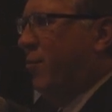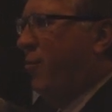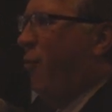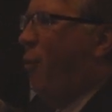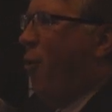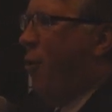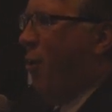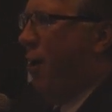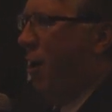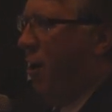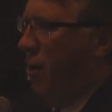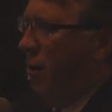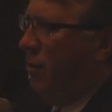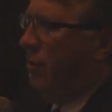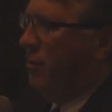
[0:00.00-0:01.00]
for
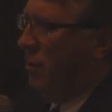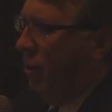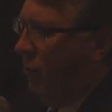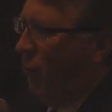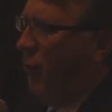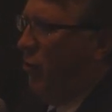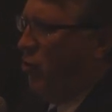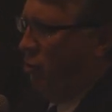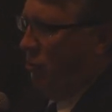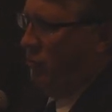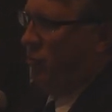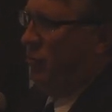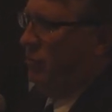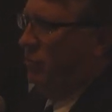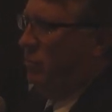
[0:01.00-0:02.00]
our
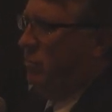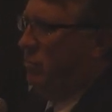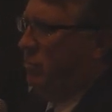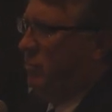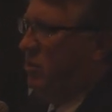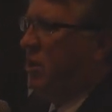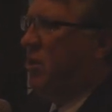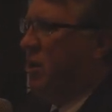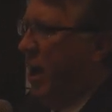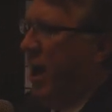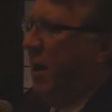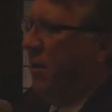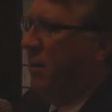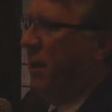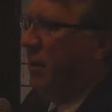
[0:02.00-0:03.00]
officials. It's a
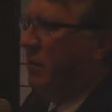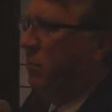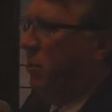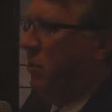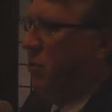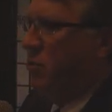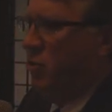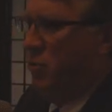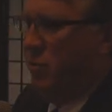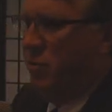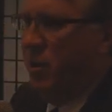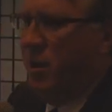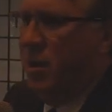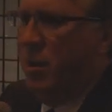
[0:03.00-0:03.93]
non-electable issue.